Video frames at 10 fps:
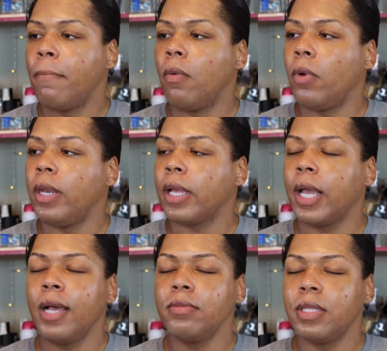but when it
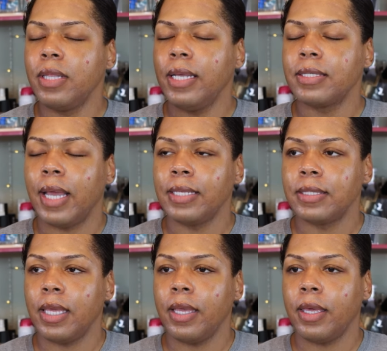comes to things like
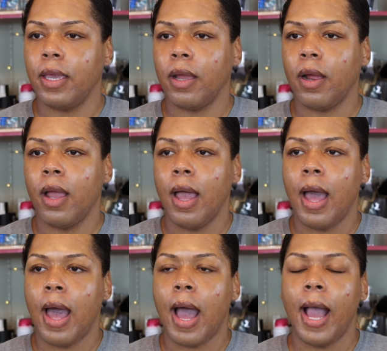skincare,
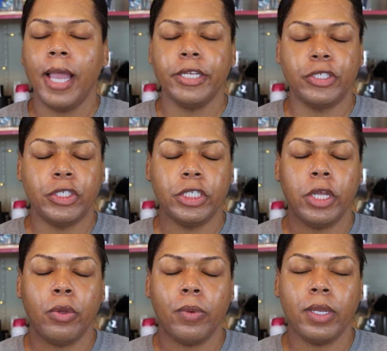I
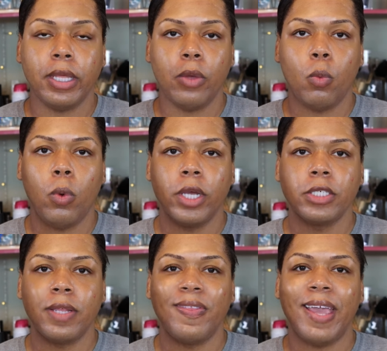genuinely
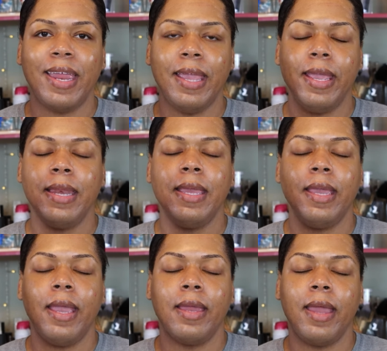wish that
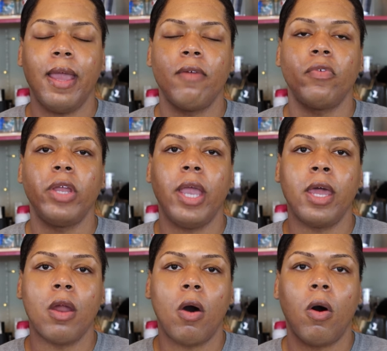any and every
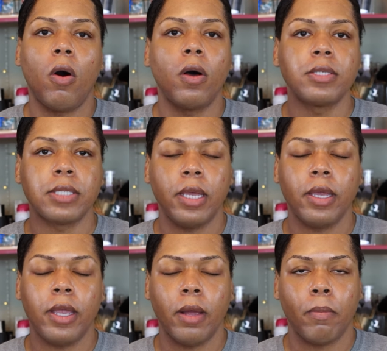and all
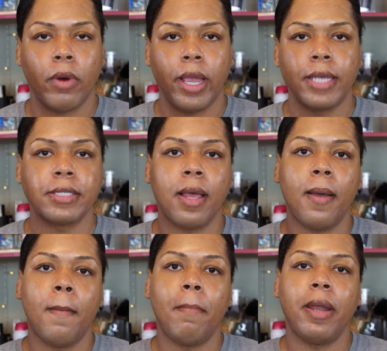skincare brands
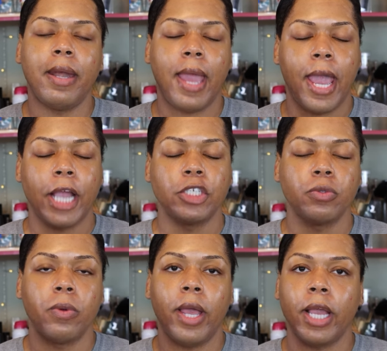put an
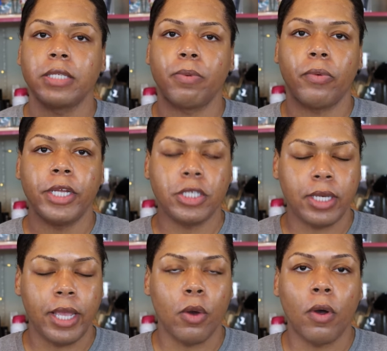actual expiration
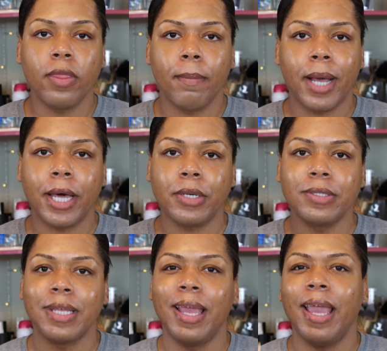date on the
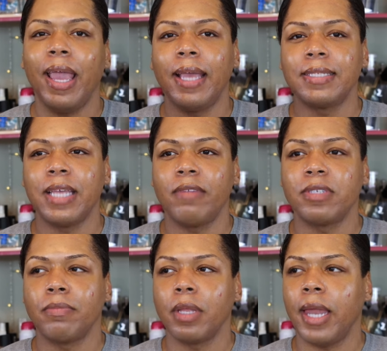bottles instead of
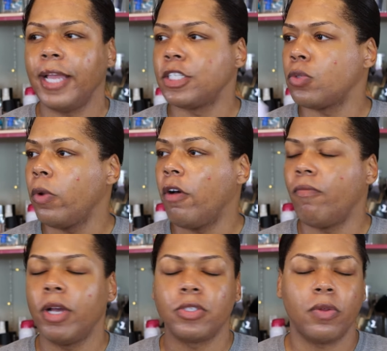something like
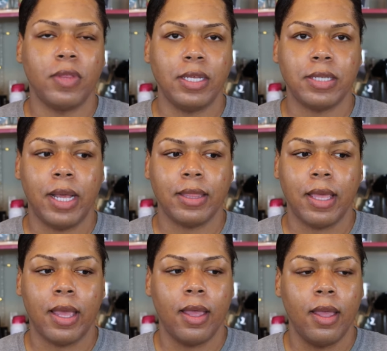12 months or things like
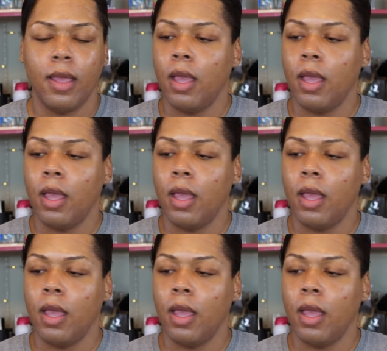that.